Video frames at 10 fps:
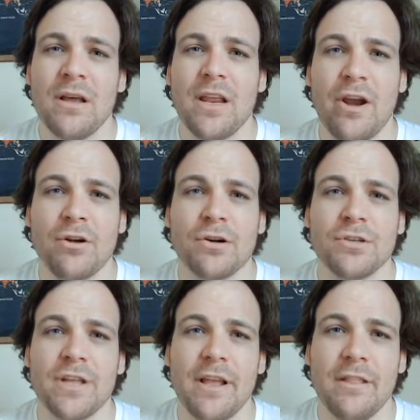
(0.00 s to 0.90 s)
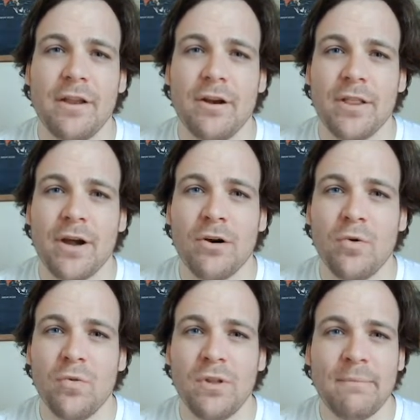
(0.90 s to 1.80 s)
characters in there that are
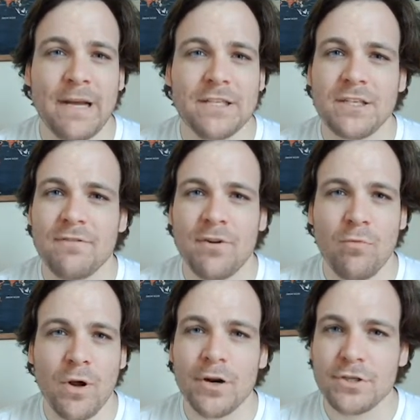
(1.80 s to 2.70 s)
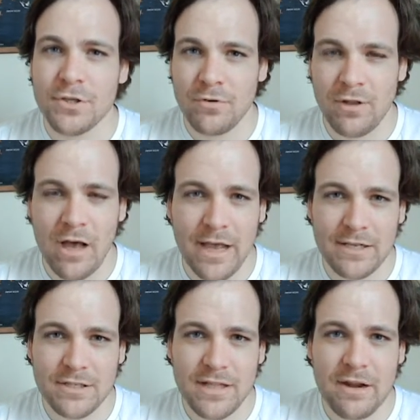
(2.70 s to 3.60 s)
only mentioned for one or two
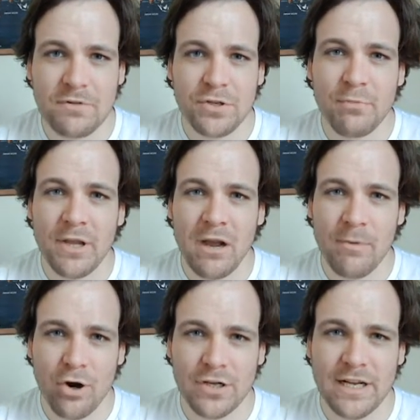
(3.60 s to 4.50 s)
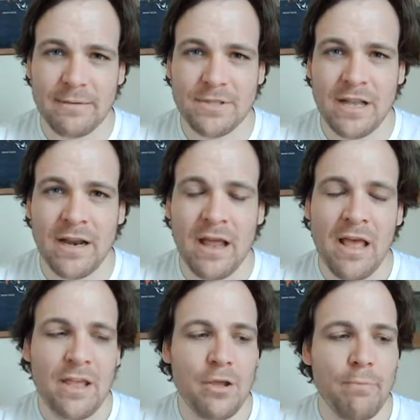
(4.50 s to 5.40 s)
lines that do become archetypes, that
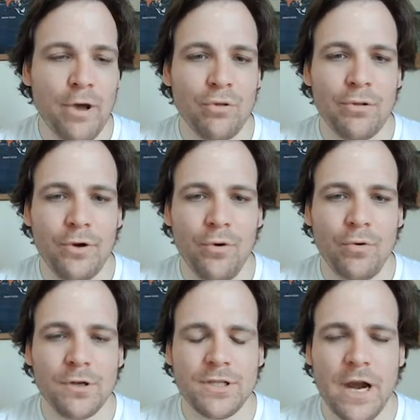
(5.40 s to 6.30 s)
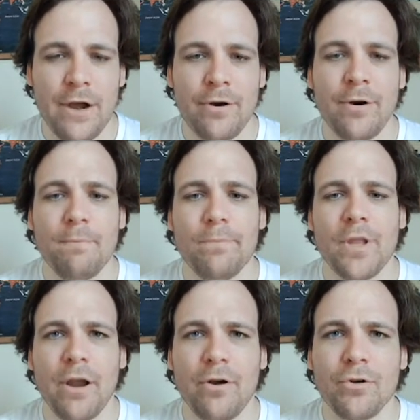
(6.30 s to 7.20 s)
you build your whole entire
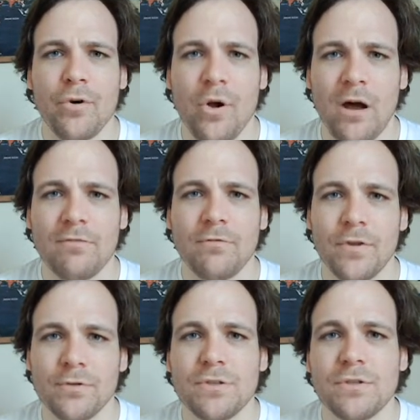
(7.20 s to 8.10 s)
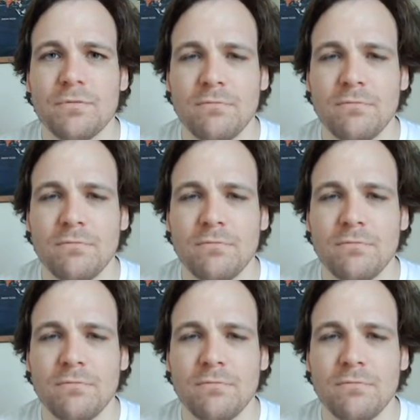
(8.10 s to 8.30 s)
character off of those